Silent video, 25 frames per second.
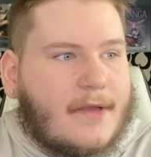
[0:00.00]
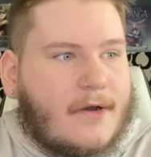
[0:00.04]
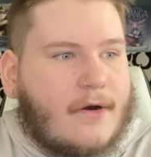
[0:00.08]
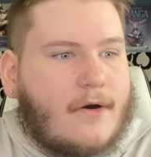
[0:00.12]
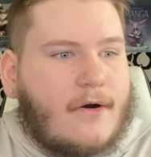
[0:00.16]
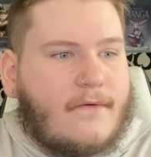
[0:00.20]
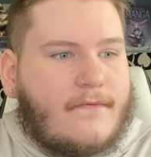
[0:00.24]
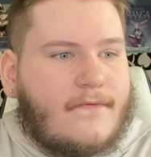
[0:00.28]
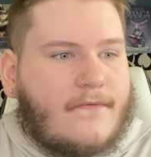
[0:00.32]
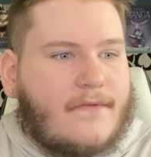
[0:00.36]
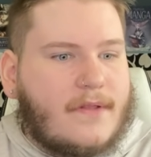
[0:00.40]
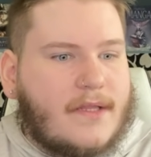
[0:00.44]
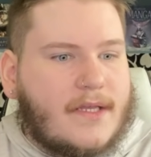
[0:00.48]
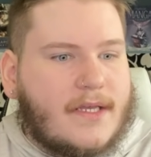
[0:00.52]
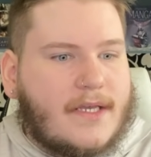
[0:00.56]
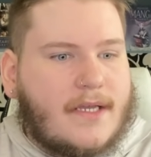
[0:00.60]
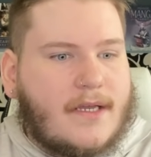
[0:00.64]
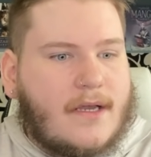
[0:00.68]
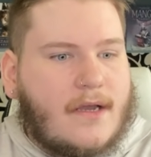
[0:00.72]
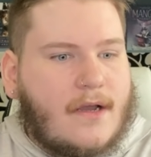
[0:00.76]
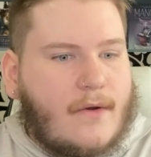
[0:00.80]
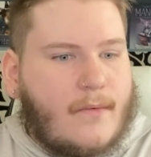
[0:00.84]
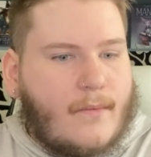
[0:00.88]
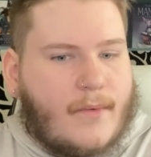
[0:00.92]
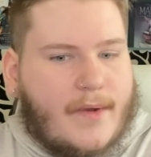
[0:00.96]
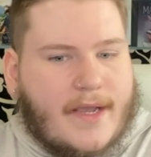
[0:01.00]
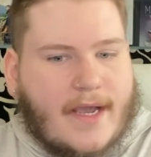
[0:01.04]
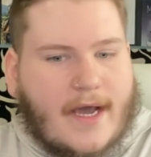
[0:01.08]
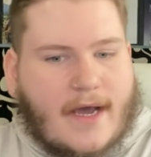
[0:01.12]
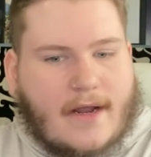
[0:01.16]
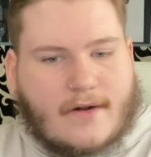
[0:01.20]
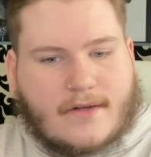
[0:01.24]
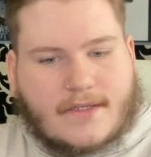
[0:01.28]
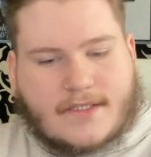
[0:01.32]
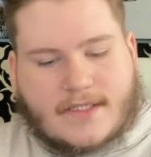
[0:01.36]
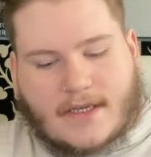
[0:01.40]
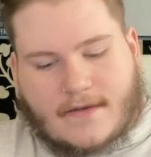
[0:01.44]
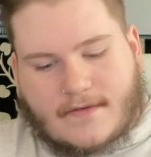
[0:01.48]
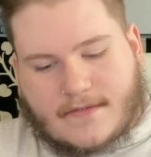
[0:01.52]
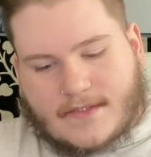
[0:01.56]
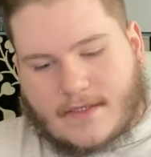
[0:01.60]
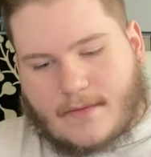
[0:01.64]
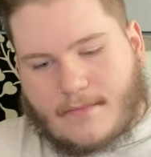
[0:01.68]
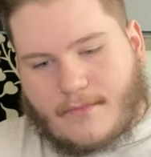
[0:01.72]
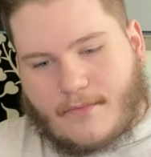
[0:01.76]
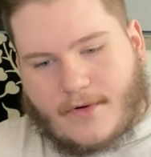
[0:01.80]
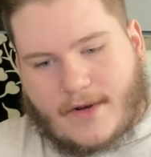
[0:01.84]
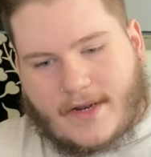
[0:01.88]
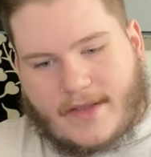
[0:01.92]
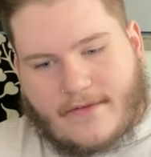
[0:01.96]
Hopefully, we got ourselves
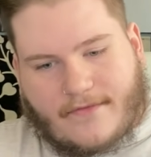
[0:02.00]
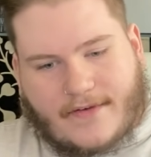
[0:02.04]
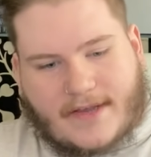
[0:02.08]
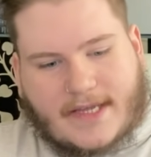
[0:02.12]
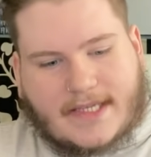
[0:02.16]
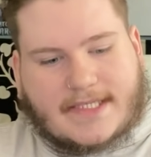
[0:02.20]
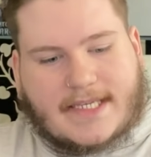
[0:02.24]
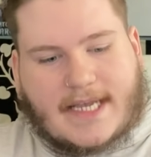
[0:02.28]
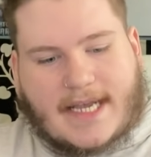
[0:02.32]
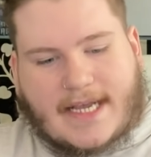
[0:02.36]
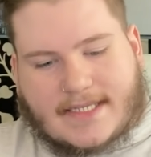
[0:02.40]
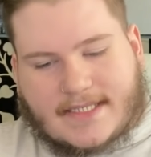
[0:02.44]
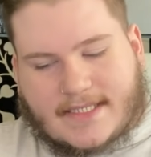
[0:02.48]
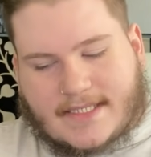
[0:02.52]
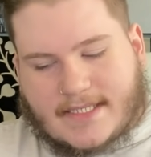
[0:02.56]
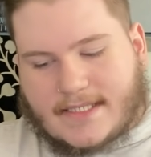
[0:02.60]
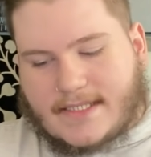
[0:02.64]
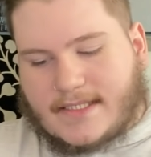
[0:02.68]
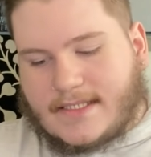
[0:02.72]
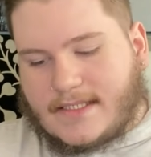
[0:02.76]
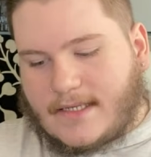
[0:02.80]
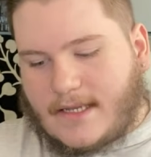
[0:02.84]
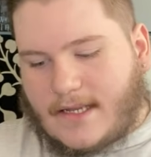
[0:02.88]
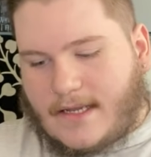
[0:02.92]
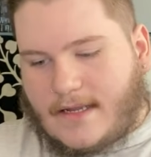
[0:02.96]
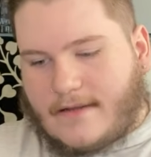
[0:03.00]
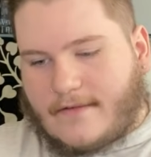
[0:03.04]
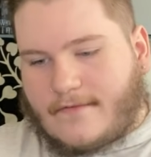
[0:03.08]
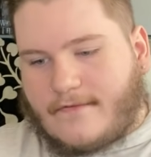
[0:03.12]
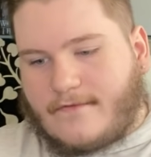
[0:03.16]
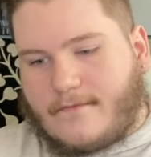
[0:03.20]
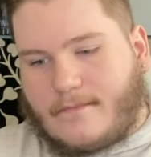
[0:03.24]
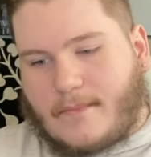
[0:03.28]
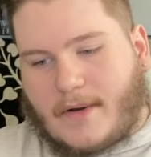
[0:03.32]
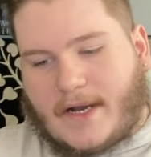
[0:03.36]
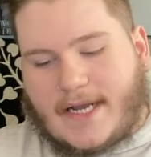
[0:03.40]
some pretty fantastic stuff.